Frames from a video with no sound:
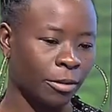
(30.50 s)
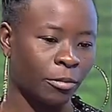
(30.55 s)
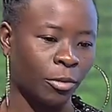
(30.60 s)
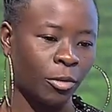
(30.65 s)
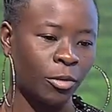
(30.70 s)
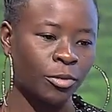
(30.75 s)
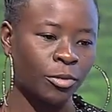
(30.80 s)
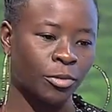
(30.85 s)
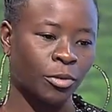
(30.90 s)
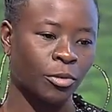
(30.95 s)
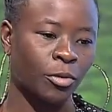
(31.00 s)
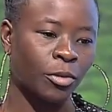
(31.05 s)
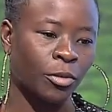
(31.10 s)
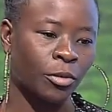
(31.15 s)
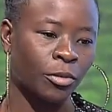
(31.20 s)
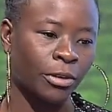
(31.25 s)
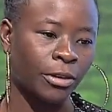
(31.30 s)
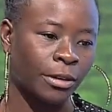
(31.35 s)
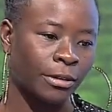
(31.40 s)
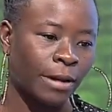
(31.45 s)
because with
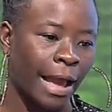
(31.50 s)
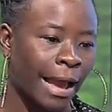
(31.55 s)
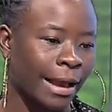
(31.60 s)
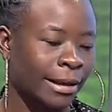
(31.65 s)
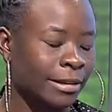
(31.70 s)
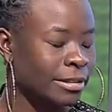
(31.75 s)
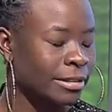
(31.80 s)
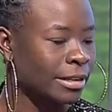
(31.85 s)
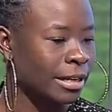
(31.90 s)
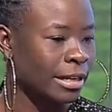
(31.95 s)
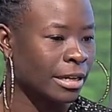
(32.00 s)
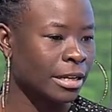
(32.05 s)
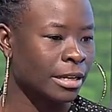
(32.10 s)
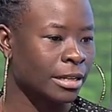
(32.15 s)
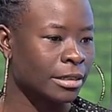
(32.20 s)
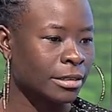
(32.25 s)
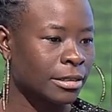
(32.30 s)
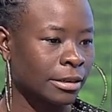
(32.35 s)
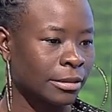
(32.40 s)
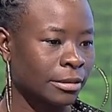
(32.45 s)
all the
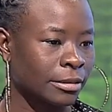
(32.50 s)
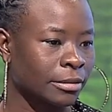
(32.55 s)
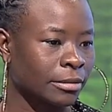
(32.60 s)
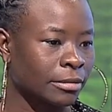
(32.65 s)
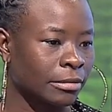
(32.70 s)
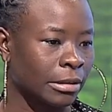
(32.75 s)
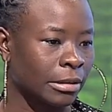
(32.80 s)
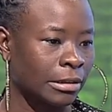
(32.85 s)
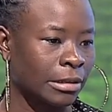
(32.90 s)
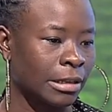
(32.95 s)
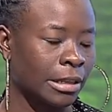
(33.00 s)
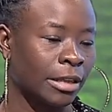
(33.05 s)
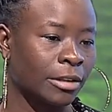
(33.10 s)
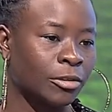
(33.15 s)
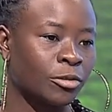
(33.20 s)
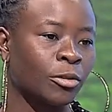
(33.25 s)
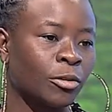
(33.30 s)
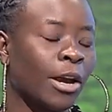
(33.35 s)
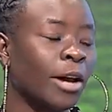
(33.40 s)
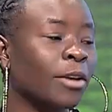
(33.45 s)
accidents and the
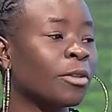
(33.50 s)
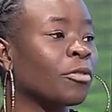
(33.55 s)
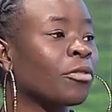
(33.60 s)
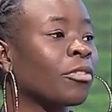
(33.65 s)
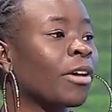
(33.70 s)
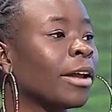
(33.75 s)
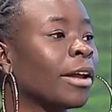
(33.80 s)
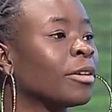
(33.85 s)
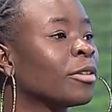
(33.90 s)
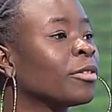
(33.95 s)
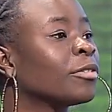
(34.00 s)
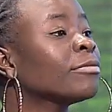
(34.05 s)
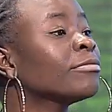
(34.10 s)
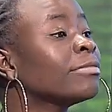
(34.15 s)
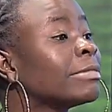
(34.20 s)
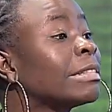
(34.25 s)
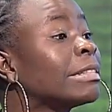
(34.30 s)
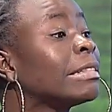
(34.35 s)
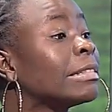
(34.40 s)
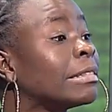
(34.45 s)
deaths, you kind of kind
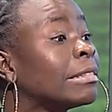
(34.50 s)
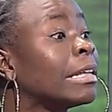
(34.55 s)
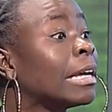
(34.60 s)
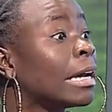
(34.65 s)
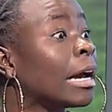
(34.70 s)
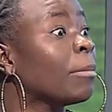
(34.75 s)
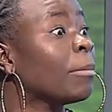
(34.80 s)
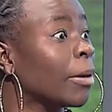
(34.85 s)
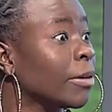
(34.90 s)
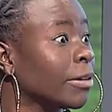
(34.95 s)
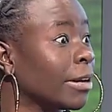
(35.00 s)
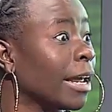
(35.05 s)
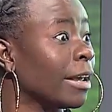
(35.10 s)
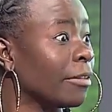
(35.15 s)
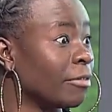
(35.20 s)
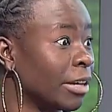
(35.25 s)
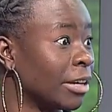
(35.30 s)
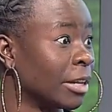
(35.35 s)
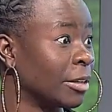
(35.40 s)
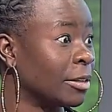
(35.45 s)
think about
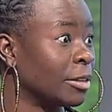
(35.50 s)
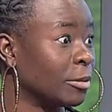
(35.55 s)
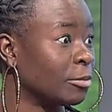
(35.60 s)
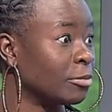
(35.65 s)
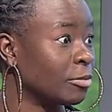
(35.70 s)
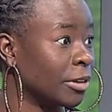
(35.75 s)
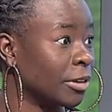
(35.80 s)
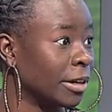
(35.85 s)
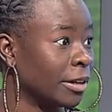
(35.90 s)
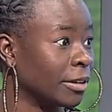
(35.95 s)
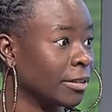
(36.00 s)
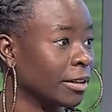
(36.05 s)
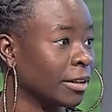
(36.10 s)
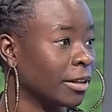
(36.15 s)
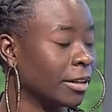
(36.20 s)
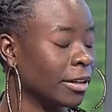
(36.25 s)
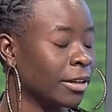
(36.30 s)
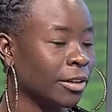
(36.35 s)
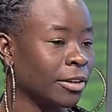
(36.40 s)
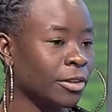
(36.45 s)
life in a deep way.
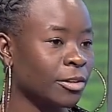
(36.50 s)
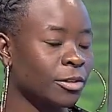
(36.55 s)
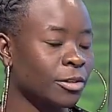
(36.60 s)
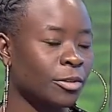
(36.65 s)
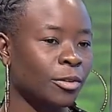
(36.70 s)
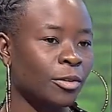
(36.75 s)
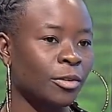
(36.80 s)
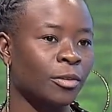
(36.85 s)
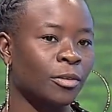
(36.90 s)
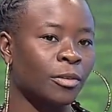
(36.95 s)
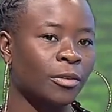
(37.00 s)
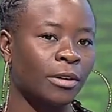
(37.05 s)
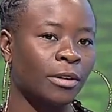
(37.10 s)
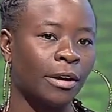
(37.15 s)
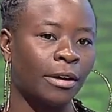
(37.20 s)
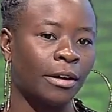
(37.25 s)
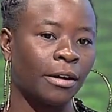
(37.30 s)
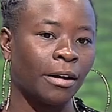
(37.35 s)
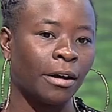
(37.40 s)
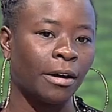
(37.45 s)
So
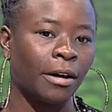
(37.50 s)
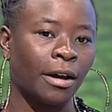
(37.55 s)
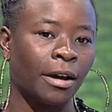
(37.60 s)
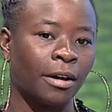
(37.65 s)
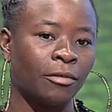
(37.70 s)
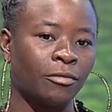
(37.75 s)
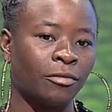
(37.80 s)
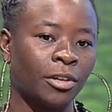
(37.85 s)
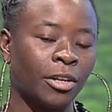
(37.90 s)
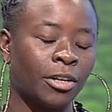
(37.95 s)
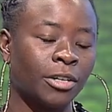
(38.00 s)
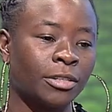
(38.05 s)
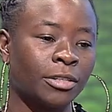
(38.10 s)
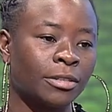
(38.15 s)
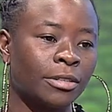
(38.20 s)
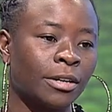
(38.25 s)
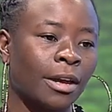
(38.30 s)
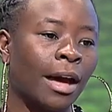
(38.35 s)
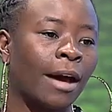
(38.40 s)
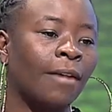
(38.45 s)
I've learned,
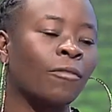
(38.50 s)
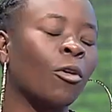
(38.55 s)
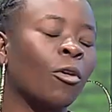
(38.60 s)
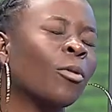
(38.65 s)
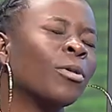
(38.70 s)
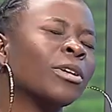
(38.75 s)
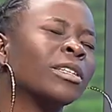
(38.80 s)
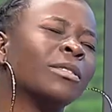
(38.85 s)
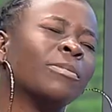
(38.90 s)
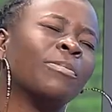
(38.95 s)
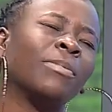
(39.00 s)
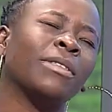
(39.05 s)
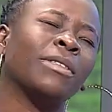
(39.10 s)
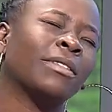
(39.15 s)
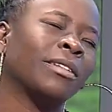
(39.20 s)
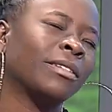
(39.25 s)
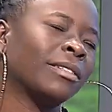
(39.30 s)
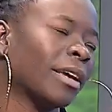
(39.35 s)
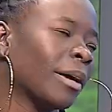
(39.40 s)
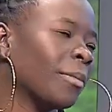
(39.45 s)
I've always been
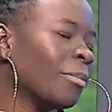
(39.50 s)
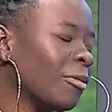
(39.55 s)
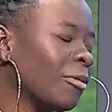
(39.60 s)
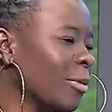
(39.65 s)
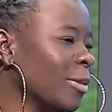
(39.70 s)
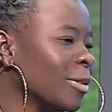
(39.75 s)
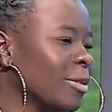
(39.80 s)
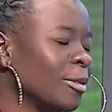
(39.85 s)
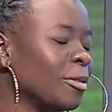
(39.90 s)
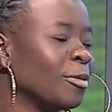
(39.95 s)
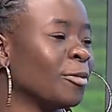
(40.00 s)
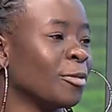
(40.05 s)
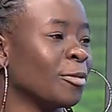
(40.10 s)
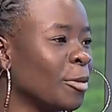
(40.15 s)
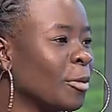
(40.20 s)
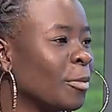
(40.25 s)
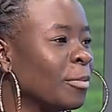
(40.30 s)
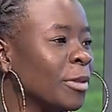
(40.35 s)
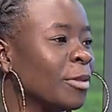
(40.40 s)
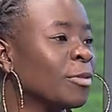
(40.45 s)
the type of person, you
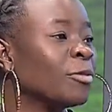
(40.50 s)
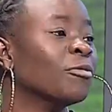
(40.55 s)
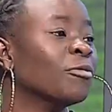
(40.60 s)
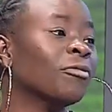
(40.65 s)
know me, to